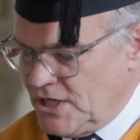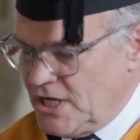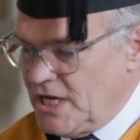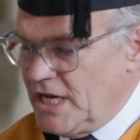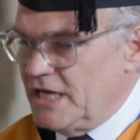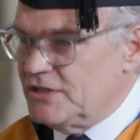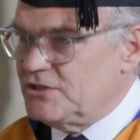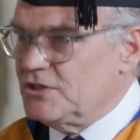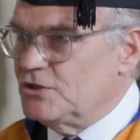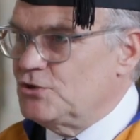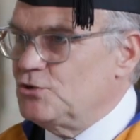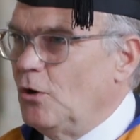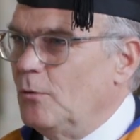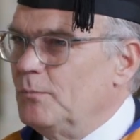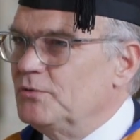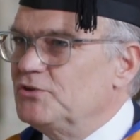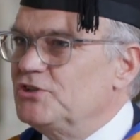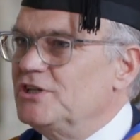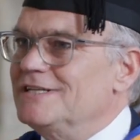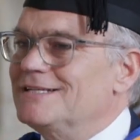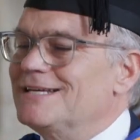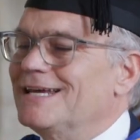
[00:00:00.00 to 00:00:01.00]
It's a job
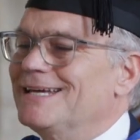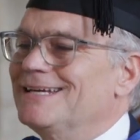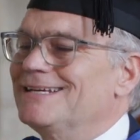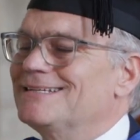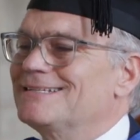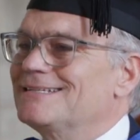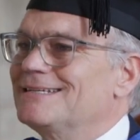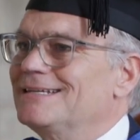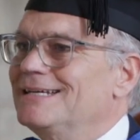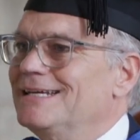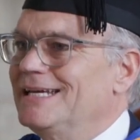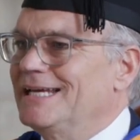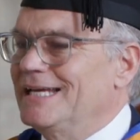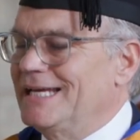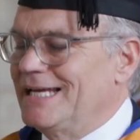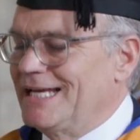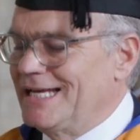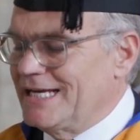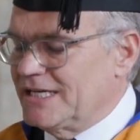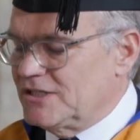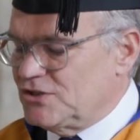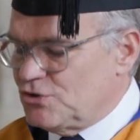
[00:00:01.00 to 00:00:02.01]
she takes
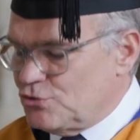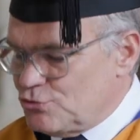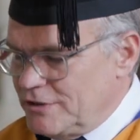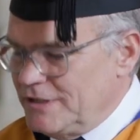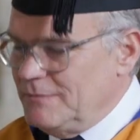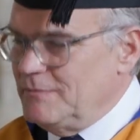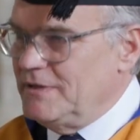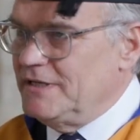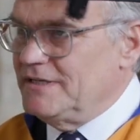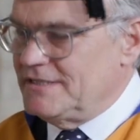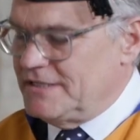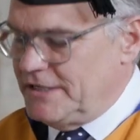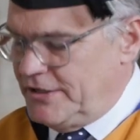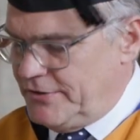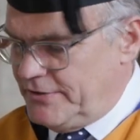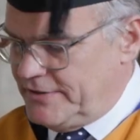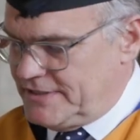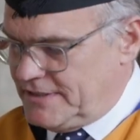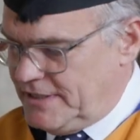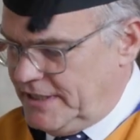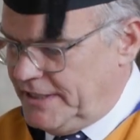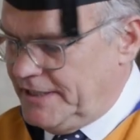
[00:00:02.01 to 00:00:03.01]
extremely
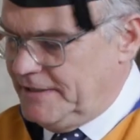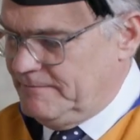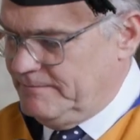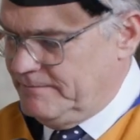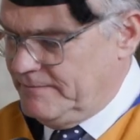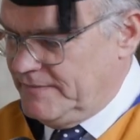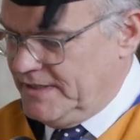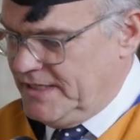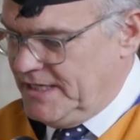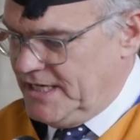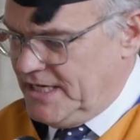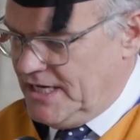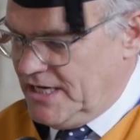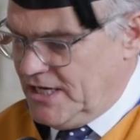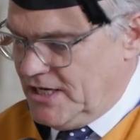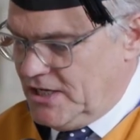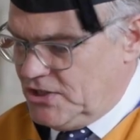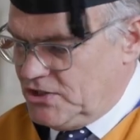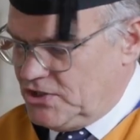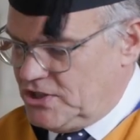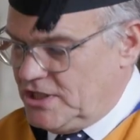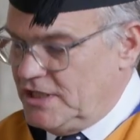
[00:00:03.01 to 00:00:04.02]
seriously.
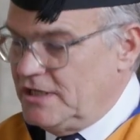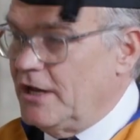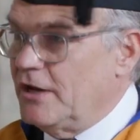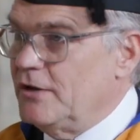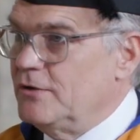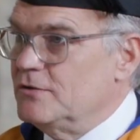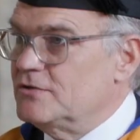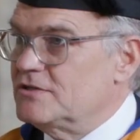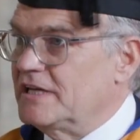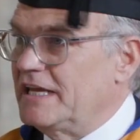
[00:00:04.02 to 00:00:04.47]
She knows